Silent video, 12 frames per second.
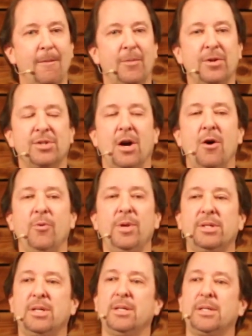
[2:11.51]
There's
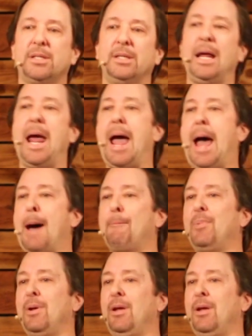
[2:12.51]
always this gap